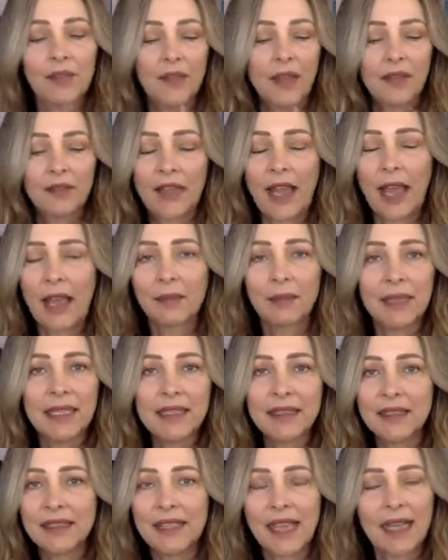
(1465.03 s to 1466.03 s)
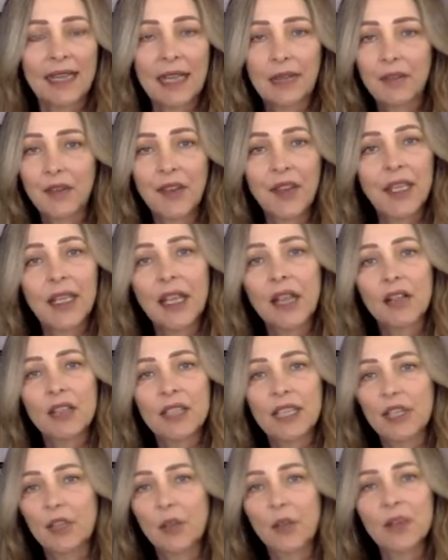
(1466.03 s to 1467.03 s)
That means that everything else,
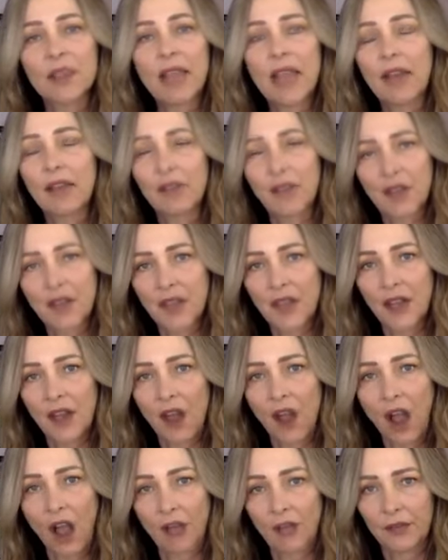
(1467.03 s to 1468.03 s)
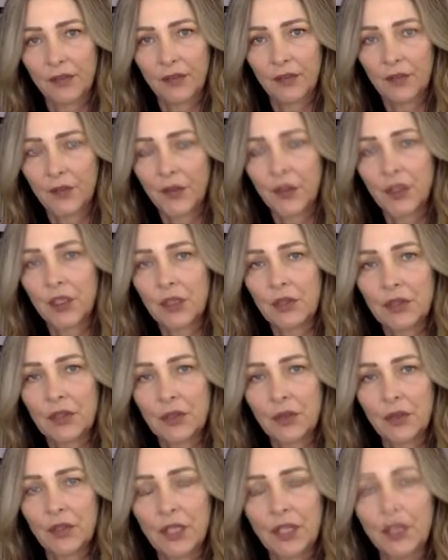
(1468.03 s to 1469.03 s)
it throws everything off for the new
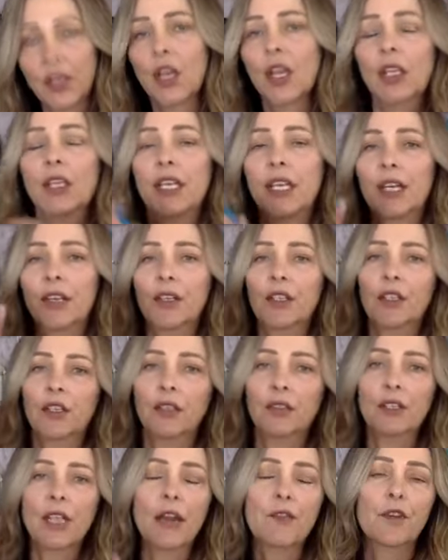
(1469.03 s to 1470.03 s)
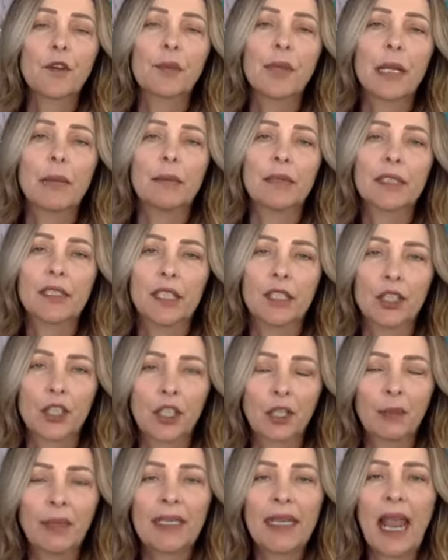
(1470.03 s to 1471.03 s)
school year. You'll never be able to
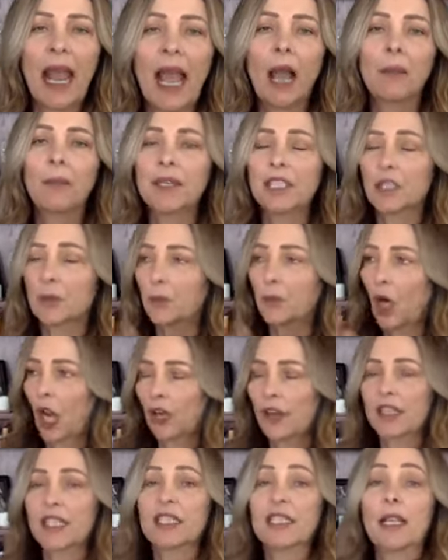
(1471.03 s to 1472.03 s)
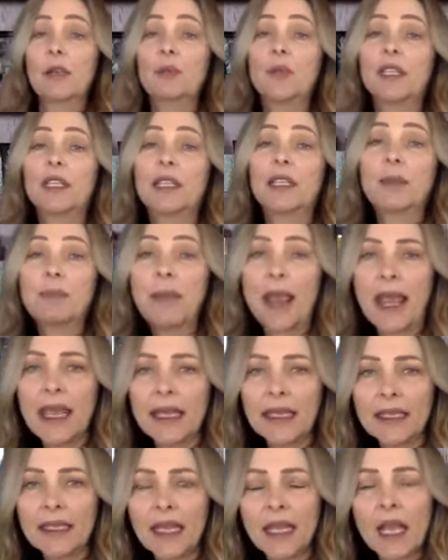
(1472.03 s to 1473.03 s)
determine how much progress they really
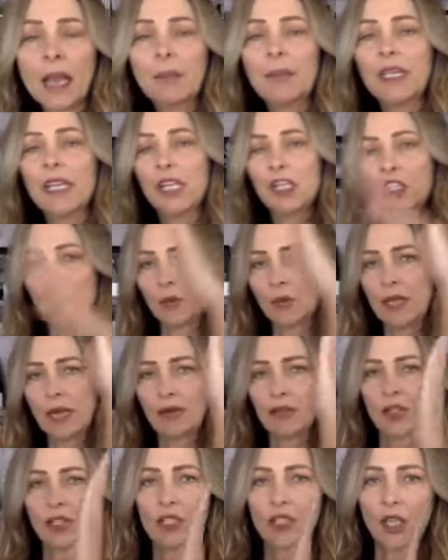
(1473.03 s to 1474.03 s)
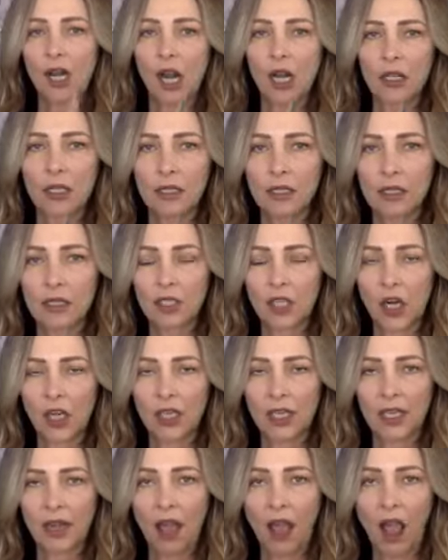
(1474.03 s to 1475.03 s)
made because you never
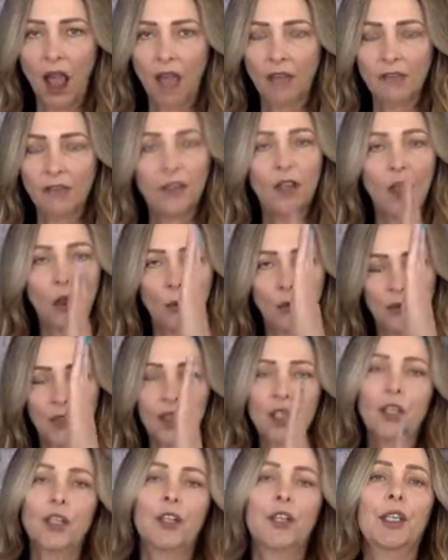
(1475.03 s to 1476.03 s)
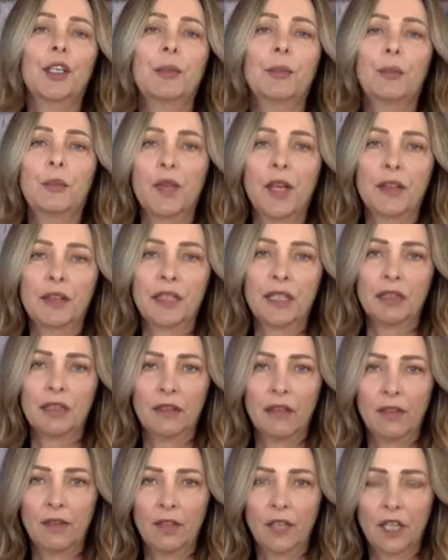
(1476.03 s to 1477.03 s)
started off with the current present
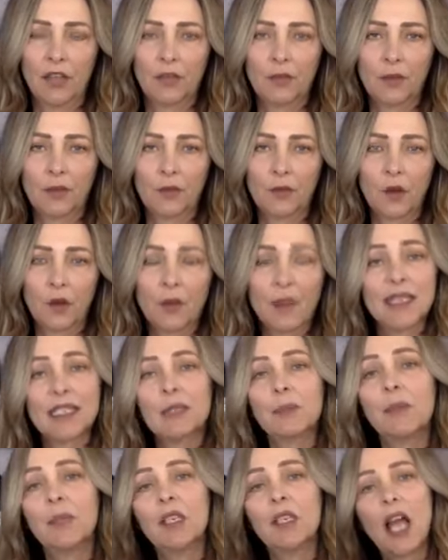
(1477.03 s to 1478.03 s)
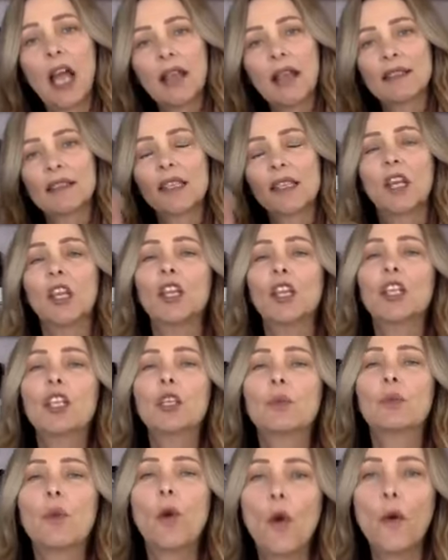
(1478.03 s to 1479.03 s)
level of performance. Plus,
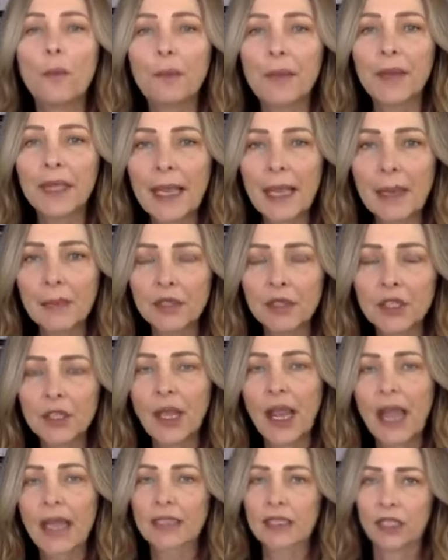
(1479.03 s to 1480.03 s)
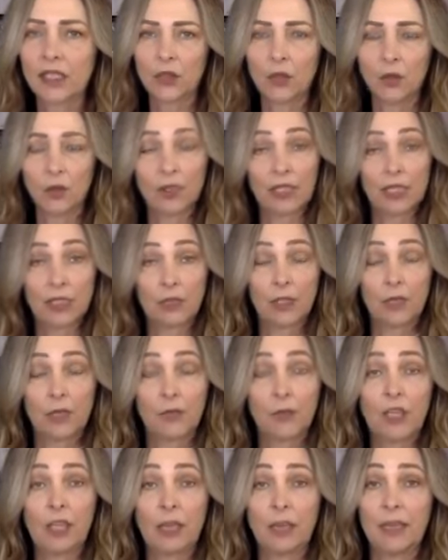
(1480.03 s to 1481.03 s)
you won't be able to ask the school district
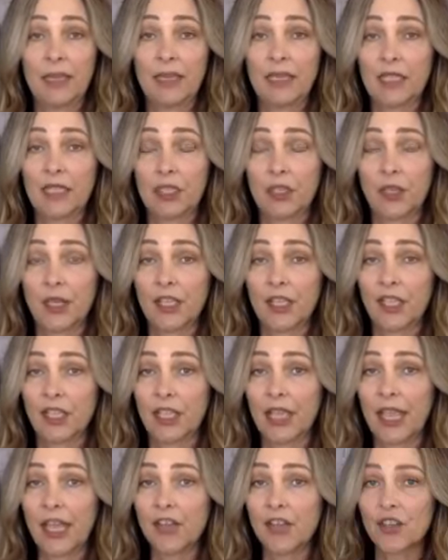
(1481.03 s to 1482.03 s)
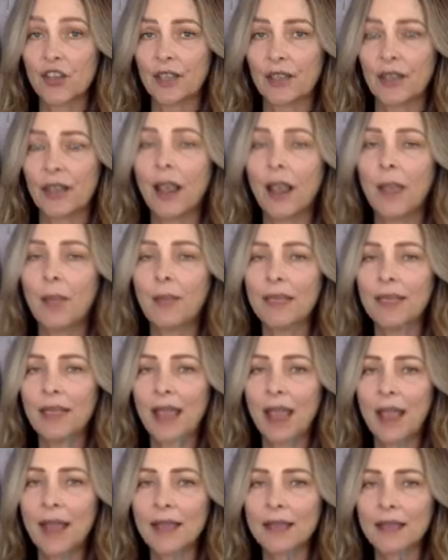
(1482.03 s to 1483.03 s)
for compensatory education
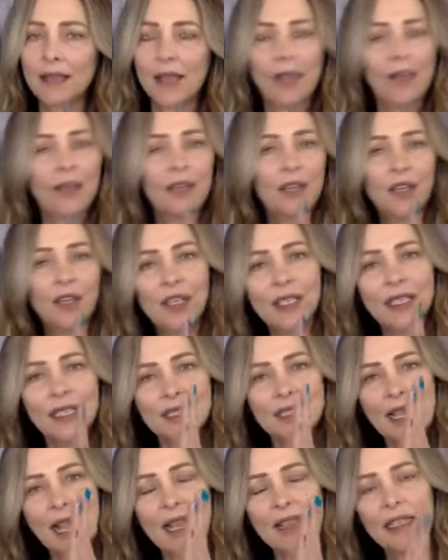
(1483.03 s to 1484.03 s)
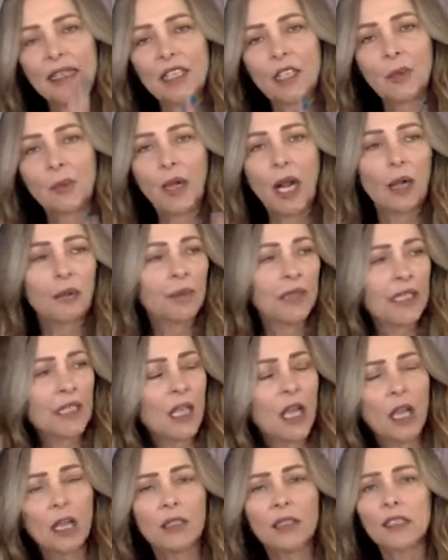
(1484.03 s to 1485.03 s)
because they're going to say that they're probably
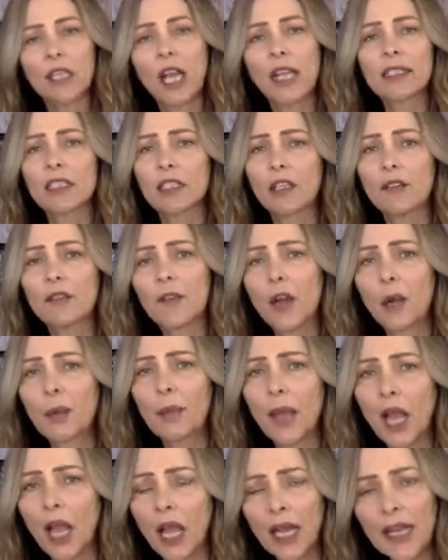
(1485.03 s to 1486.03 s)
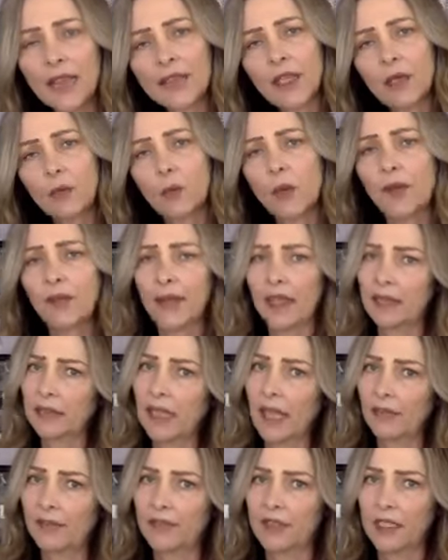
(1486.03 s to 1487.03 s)
not so far behind than when they
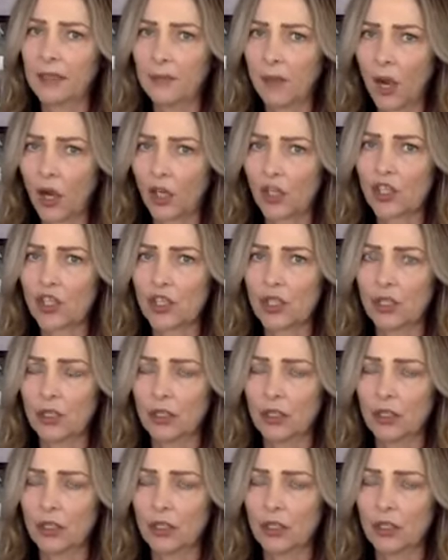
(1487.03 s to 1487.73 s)
left in March.